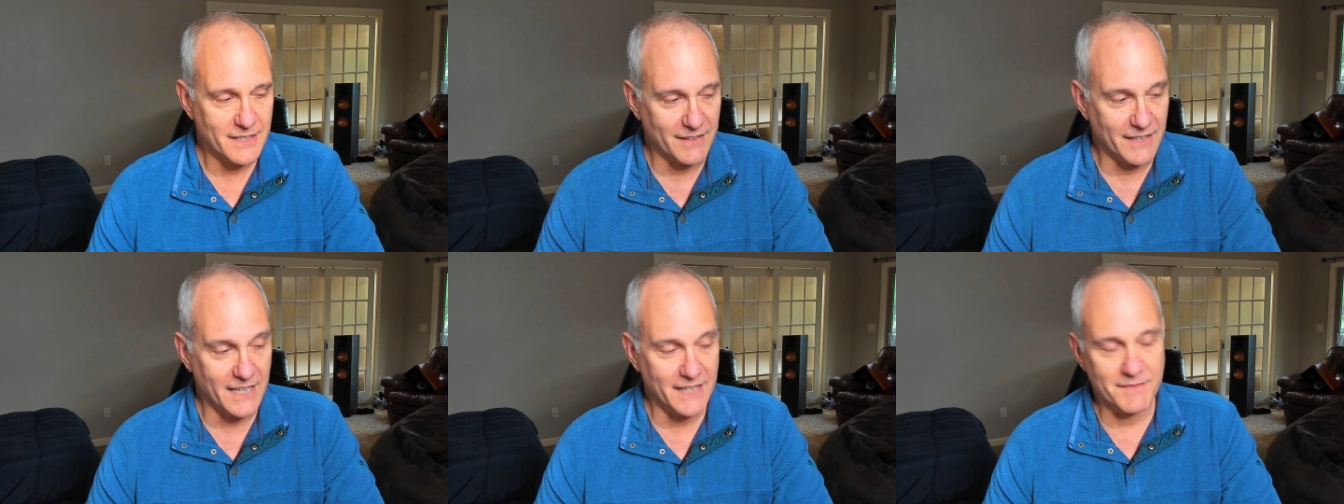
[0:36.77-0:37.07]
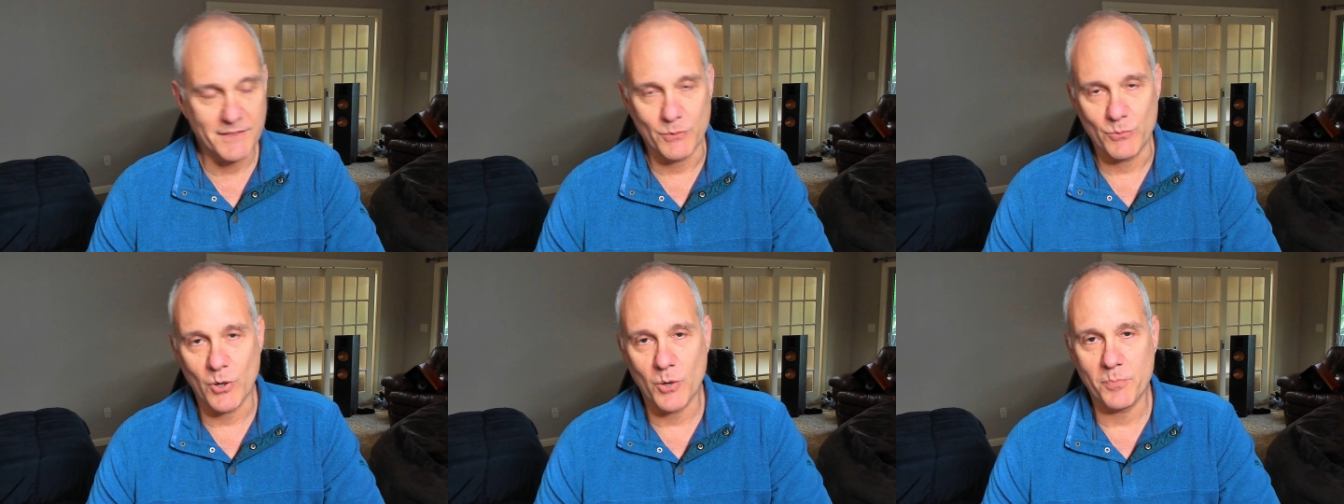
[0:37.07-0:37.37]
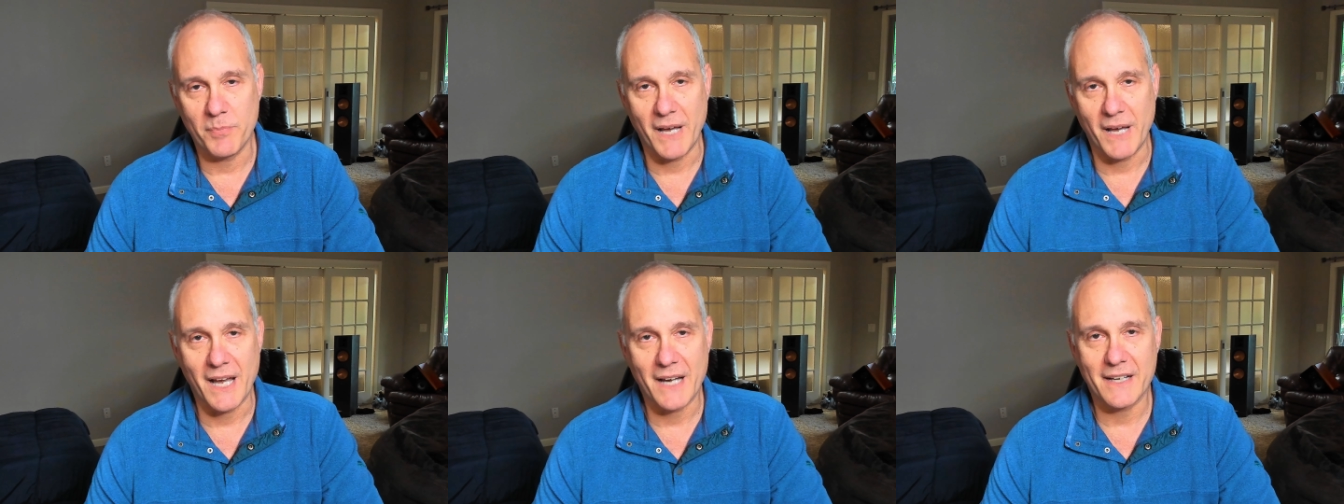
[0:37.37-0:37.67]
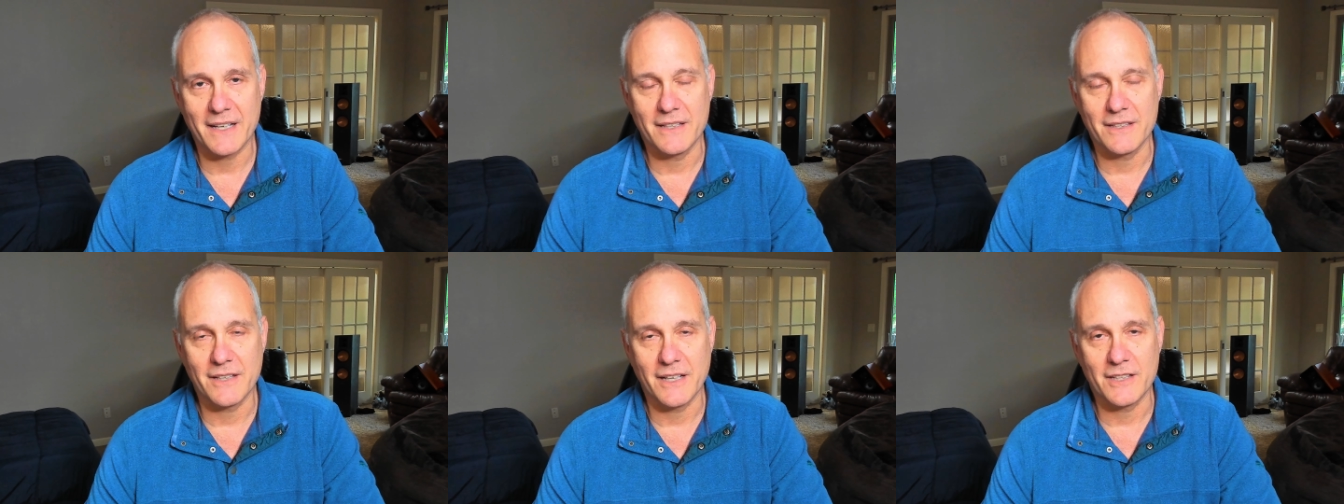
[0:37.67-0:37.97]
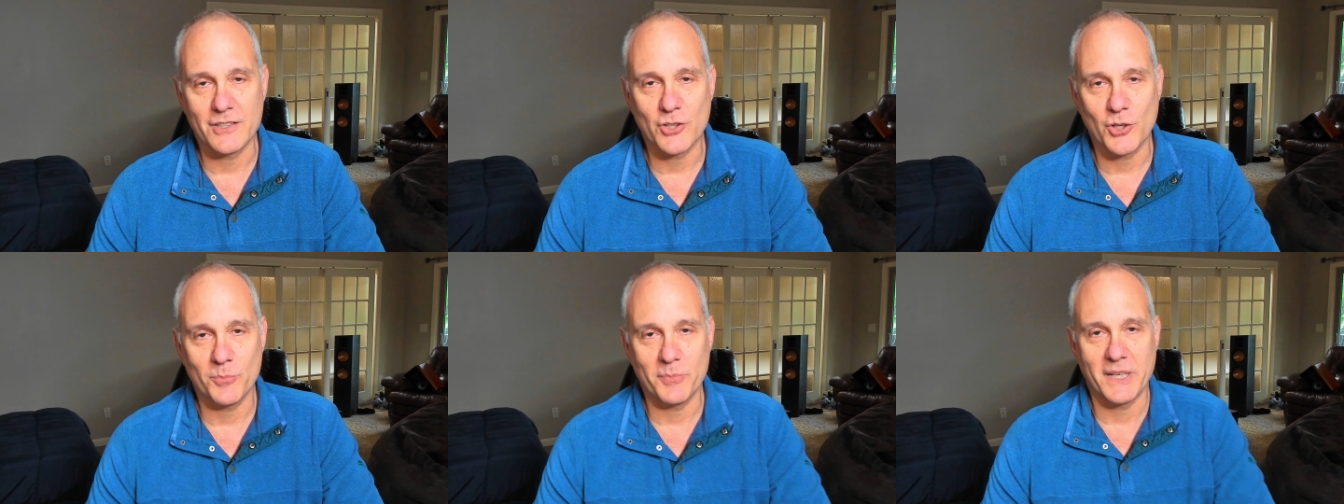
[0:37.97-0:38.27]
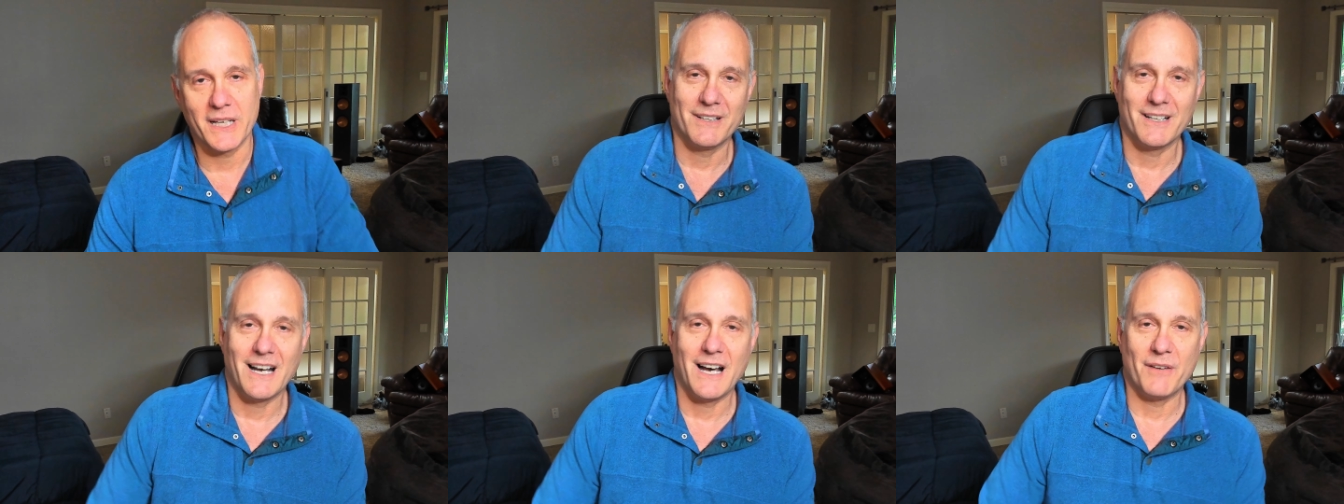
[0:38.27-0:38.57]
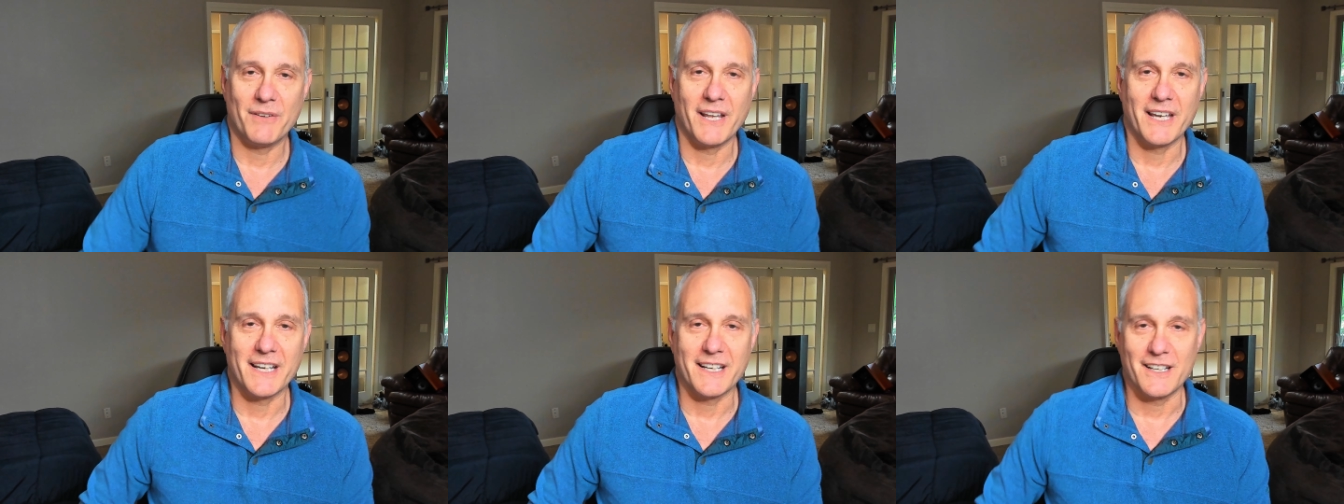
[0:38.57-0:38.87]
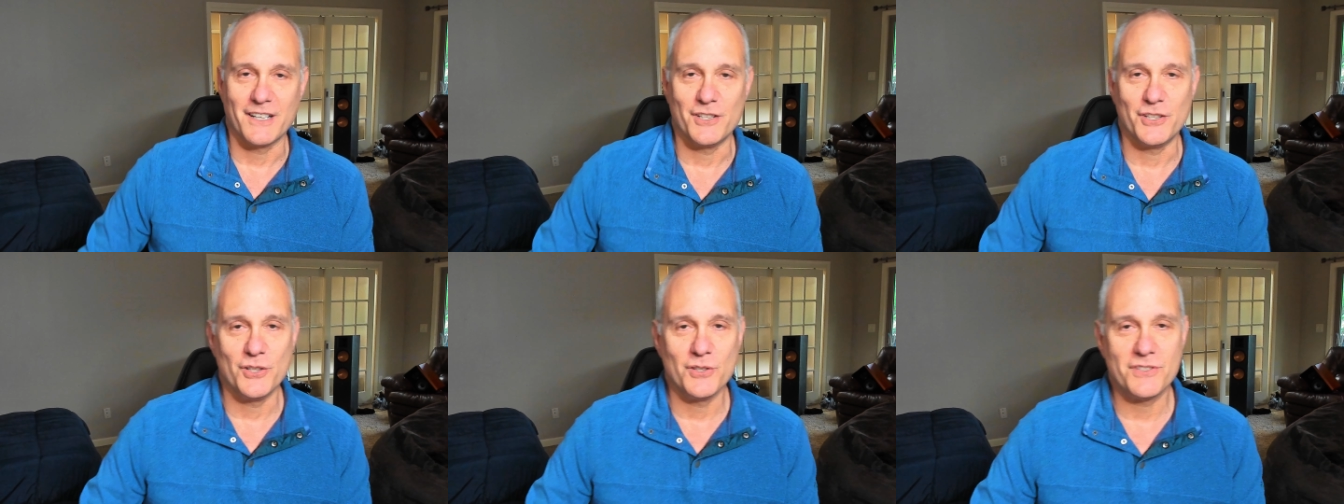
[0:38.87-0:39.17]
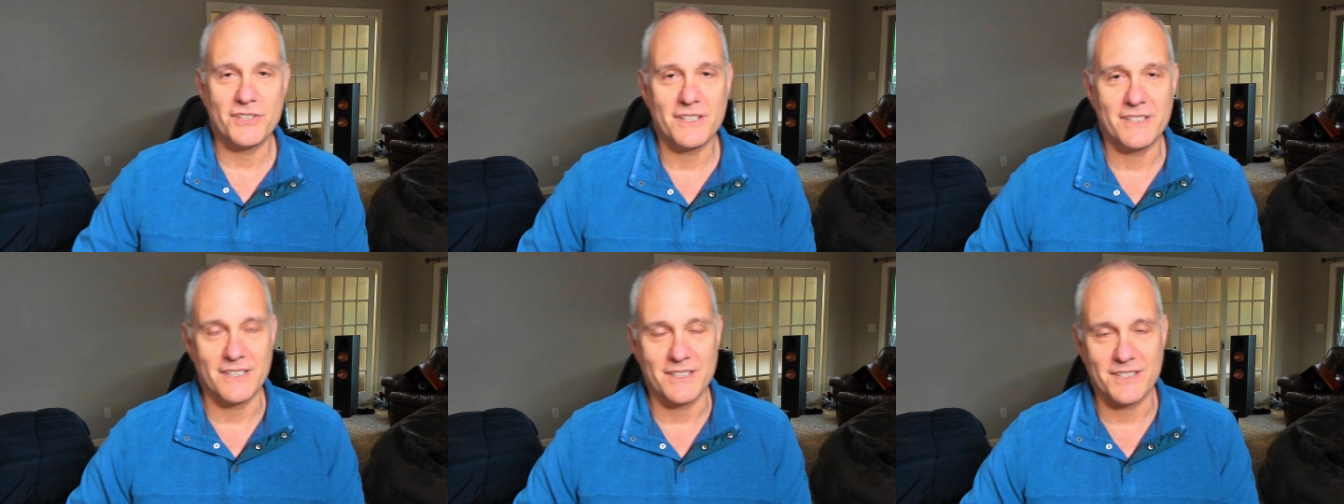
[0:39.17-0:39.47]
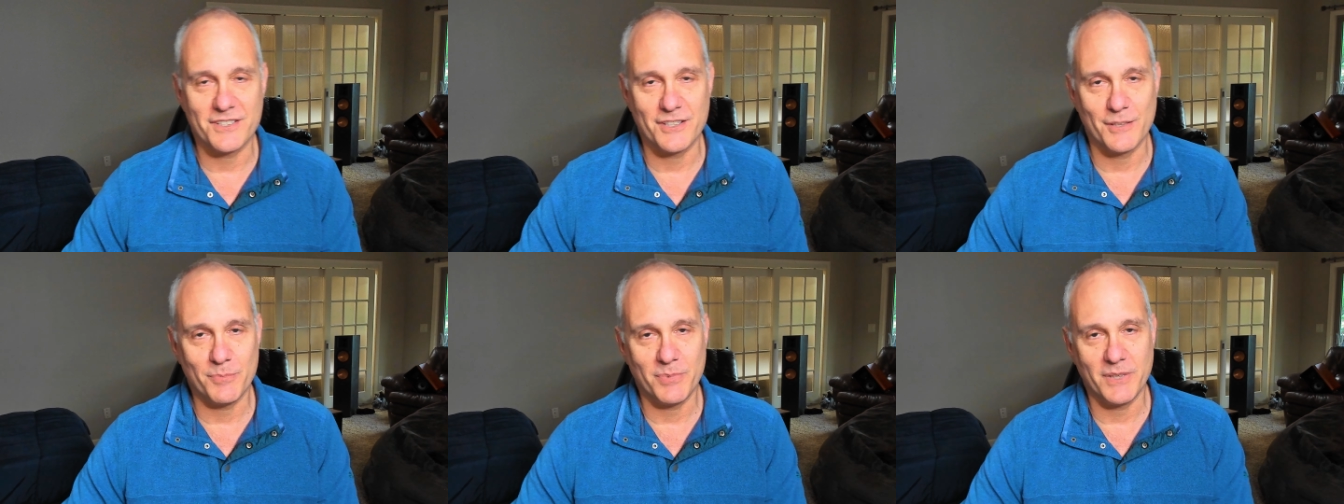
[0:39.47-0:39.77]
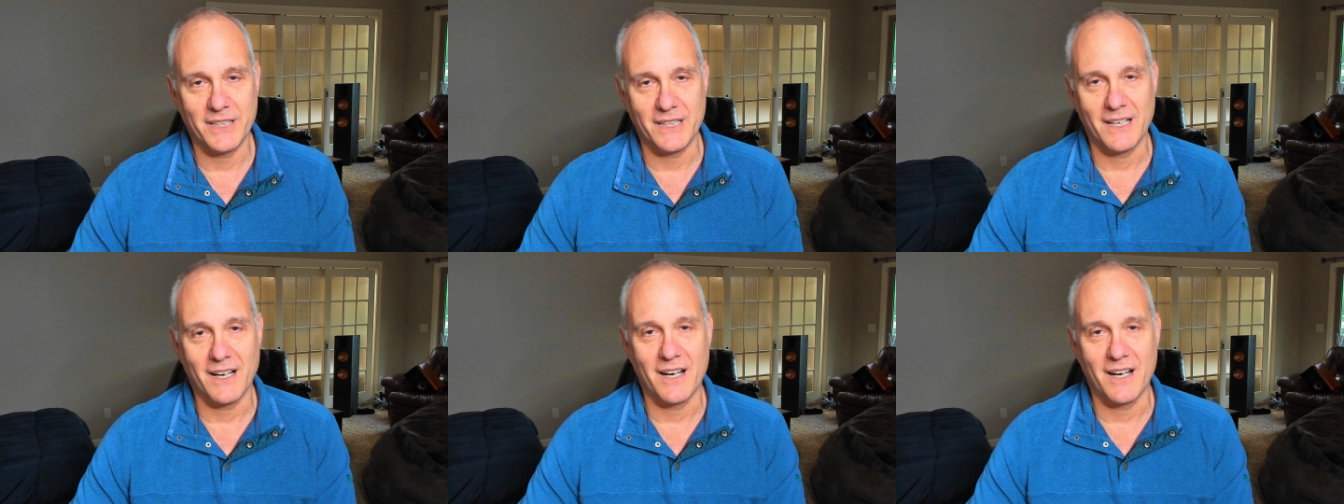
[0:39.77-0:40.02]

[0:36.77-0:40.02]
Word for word: They even wrote back and, and, told me how they could use it to simply